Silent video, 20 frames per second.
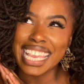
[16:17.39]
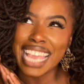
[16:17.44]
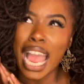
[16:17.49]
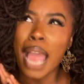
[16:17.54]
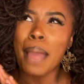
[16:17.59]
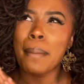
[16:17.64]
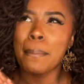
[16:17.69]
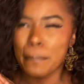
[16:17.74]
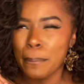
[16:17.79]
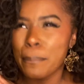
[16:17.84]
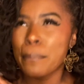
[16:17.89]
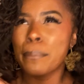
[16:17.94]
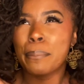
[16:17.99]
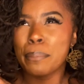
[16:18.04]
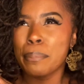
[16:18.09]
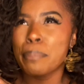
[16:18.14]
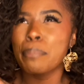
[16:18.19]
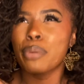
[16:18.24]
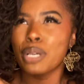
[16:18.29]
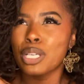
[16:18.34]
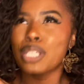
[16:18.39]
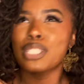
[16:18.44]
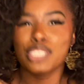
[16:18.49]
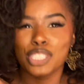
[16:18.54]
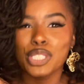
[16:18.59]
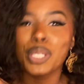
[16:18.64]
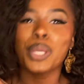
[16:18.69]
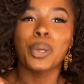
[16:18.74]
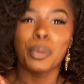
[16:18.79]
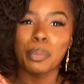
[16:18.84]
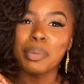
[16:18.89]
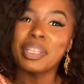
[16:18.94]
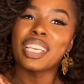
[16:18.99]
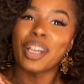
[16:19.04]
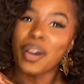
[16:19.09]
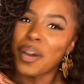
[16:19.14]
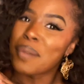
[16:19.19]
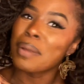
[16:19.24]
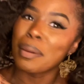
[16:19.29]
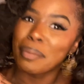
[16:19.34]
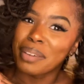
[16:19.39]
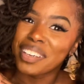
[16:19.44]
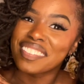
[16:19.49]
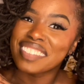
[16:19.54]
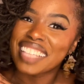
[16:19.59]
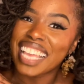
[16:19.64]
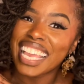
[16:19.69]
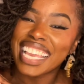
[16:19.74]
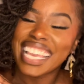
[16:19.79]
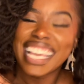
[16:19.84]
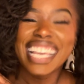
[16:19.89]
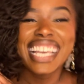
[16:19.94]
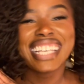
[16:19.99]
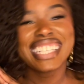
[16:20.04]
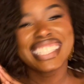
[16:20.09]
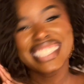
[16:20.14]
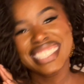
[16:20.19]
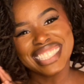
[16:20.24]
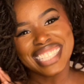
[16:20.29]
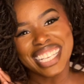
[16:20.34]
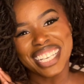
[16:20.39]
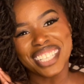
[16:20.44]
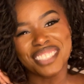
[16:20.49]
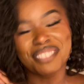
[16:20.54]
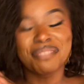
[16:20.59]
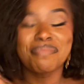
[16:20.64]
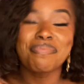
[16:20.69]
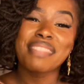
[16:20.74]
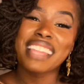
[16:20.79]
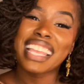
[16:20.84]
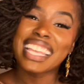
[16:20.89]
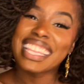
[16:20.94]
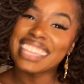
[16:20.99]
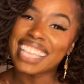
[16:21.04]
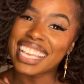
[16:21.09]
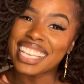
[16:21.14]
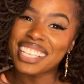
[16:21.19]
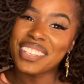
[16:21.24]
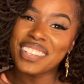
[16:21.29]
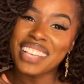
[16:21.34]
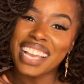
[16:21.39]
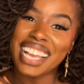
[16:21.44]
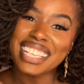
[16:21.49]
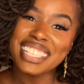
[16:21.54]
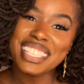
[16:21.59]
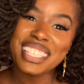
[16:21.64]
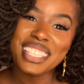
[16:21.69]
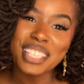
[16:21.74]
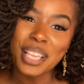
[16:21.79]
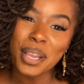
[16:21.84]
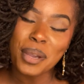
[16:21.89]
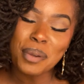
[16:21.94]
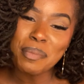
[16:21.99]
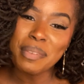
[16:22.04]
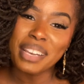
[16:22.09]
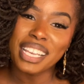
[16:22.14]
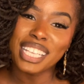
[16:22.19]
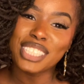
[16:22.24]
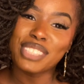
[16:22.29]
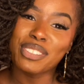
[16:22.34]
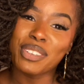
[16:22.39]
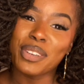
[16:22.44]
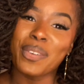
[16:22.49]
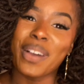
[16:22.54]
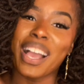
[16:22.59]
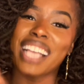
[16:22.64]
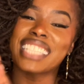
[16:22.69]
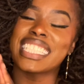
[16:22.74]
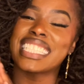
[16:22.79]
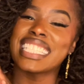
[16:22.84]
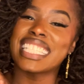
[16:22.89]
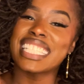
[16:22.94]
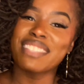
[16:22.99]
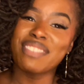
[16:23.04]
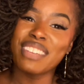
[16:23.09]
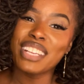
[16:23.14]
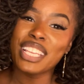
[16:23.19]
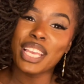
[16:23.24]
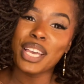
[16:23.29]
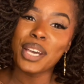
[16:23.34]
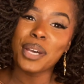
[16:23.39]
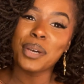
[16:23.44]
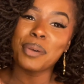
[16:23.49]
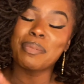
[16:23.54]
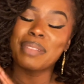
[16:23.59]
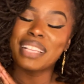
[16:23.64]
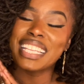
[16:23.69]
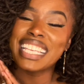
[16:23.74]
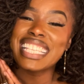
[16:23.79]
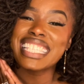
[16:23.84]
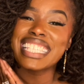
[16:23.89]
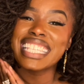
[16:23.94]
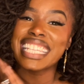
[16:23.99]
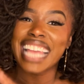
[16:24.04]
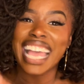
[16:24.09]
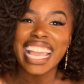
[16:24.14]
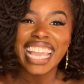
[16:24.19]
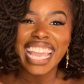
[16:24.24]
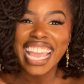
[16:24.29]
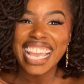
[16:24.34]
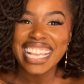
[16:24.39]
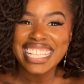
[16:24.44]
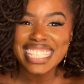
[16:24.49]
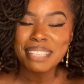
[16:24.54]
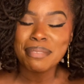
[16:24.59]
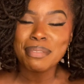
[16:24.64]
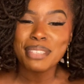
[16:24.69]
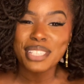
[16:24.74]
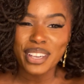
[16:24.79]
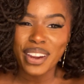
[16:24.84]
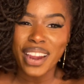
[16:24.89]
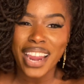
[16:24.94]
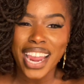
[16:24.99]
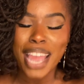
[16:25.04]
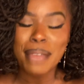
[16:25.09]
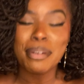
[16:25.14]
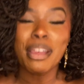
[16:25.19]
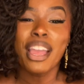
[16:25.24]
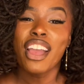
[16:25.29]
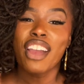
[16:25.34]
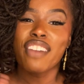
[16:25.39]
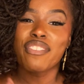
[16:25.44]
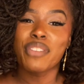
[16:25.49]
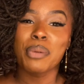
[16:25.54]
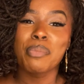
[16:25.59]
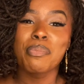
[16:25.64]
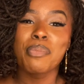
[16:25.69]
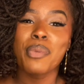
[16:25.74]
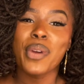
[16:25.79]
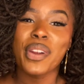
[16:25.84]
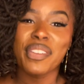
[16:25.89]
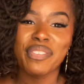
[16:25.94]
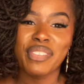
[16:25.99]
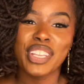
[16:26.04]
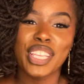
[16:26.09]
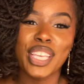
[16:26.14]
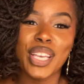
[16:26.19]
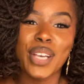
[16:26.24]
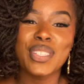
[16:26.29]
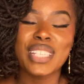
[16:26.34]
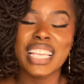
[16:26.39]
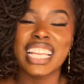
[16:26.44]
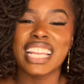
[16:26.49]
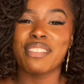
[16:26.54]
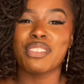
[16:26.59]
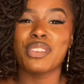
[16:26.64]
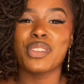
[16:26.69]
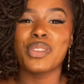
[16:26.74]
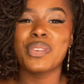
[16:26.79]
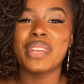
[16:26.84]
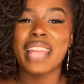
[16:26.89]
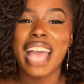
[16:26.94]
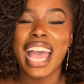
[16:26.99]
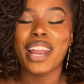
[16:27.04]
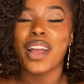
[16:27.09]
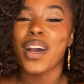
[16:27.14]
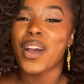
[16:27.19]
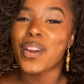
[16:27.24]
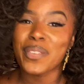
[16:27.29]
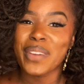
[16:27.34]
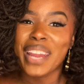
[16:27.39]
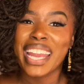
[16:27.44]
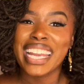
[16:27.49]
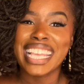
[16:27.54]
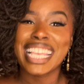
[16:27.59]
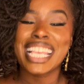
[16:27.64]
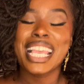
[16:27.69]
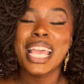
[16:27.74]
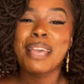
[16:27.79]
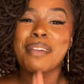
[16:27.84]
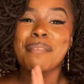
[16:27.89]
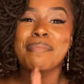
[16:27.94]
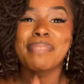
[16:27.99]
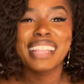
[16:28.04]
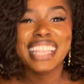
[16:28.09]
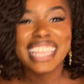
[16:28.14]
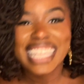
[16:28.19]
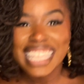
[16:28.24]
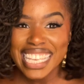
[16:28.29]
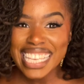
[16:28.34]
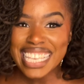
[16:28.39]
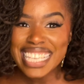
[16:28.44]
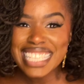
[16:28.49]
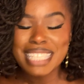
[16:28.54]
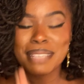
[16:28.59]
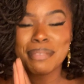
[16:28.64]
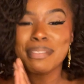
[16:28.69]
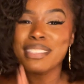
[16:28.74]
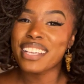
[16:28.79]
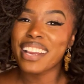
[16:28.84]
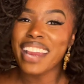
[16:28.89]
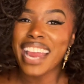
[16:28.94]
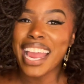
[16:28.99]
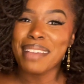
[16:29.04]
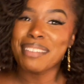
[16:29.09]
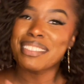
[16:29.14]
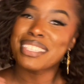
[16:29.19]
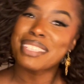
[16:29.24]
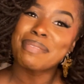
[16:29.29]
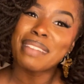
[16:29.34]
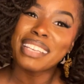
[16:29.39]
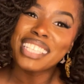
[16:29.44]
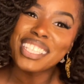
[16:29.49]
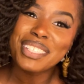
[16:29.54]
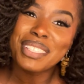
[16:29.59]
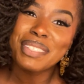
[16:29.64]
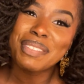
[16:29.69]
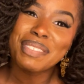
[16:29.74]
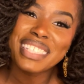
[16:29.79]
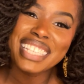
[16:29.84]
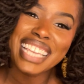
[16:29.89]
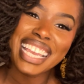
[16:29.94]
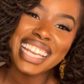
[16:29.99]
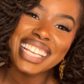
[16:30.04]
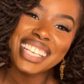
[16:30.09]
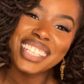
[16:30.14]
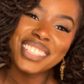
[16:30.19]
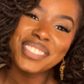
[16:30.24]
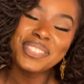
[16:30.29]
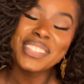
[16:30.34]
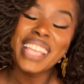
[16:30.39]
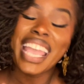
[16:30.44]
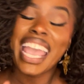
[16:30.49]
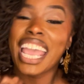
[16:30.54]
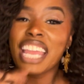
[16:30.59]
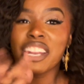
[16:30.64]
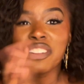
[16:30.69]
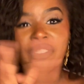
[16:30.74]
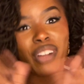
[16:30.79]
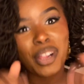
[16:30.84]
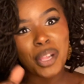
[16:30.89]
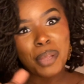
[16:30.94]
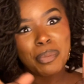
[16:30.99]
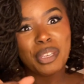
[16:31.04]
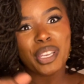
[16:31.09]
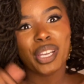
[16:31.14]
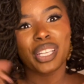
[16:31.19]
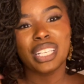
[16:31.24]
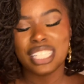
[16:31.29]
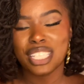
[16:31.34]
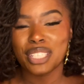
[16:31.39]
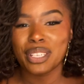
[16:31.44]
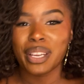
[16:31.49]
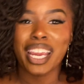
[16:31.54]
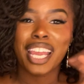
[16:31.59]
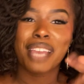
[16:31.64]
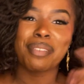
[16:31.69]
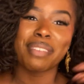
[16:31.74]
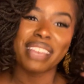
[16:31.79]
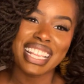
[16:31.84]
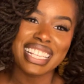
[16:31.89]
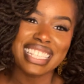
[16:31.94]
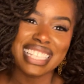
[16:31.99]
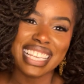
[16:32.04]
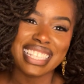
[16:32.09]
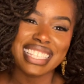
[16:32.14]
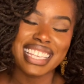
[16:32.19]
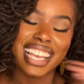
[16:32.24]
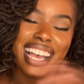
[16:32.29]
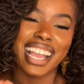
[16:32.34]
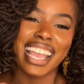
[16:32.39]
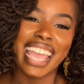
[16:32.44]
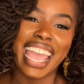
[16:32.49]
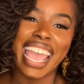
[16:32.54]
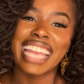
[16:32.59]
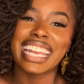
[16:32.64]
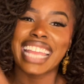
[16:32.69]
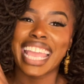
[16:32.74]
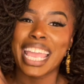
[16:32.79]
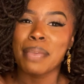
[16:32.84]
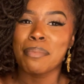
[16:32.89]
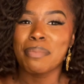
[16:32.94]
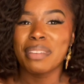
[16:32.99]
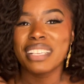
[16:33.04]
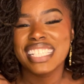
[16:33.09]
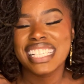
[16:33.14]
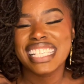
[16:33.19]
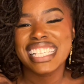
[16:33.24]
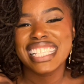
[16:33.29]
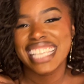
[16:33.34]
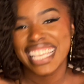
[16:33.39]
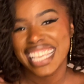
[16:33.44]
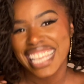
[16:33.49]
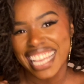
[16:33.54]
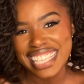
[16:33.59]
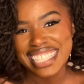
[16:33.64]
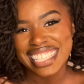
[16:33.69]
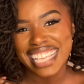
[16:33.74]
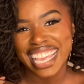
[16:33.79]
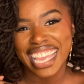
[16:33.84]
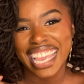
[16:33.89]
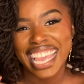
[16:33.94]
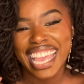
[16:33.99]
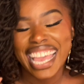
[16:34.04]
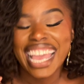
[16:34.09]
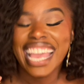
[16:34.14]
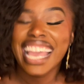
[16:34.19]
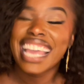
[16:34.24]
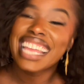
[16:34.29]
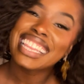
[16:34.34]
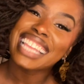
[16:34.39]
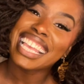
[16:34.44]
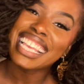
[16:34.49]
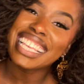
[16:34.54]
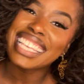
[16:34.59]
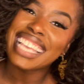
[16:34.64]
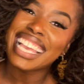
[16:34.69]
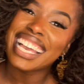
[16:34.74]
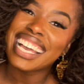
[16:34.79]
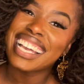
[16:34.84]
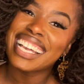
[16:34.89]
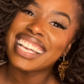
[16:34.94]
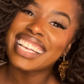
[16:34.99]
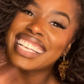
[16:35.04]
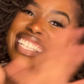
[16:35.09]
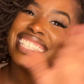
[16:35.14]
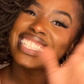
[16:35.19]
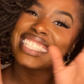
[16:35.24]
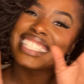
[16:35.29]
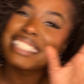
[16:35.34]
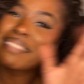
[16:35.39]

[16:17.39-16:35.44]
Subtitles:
I'm pretty sure it'll be on my birthday. So thank you guys so much for watching this video. Please like and subscribe for more videos. And if you do not already, please subscribe to my YouTube channel and follow me on Instagram and TikTok at AmbitiousKeontae. Thank y'all.